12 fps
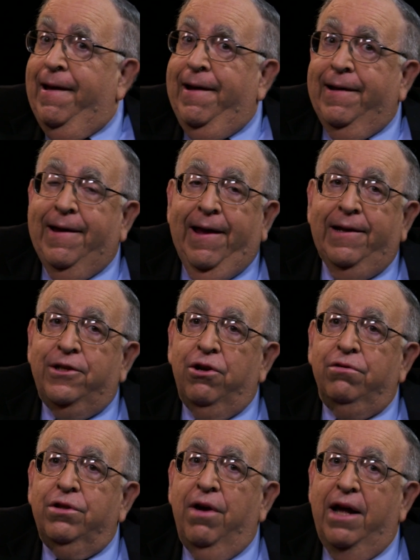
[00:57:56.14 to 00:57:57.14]
And again, it
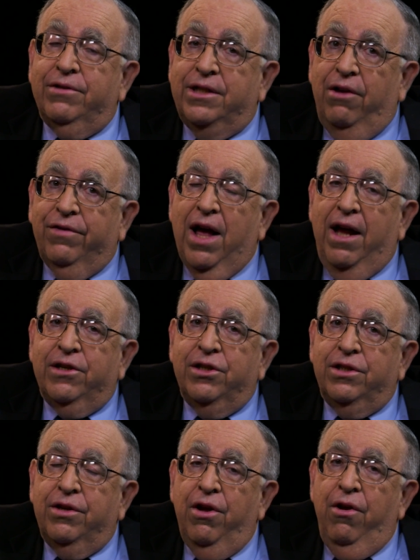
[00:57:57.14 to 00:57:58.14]
shows you how
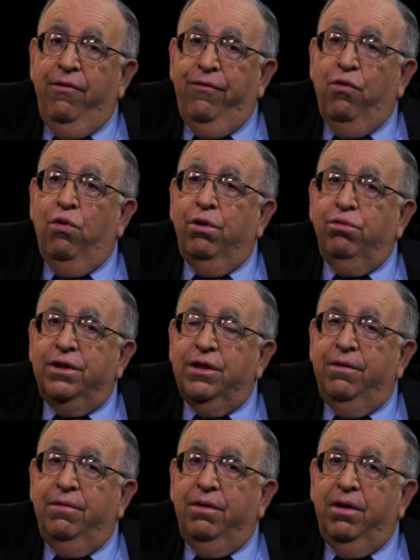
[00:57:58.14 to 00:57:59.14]
self-conscious Ford
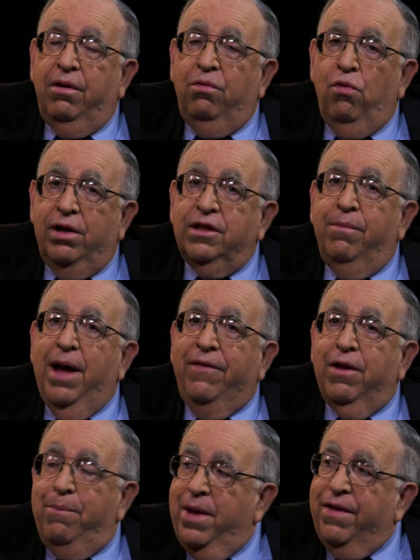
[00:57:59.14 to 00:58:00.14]
was
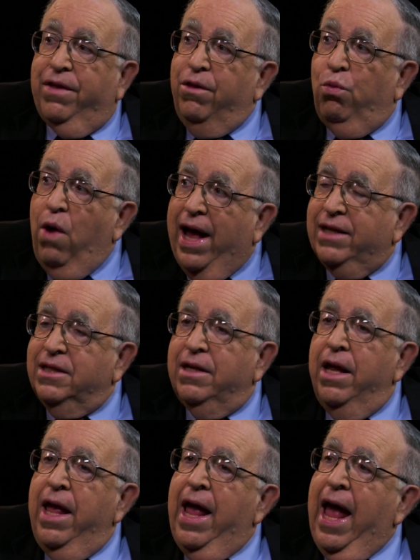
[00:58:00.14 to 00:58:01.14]
about the myth of the
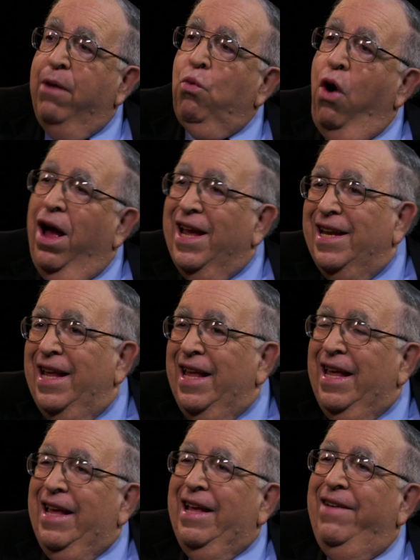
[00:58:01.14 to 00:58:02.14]
West and why it,
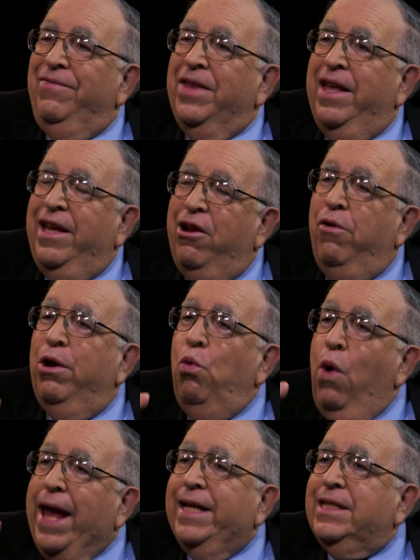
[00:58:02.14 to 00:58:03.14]
you know, in a
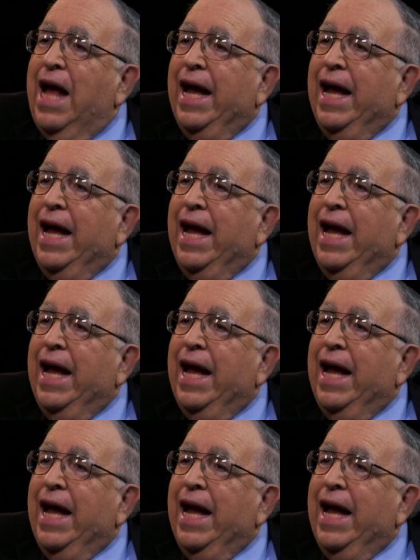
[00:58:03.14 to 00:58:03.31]
way it's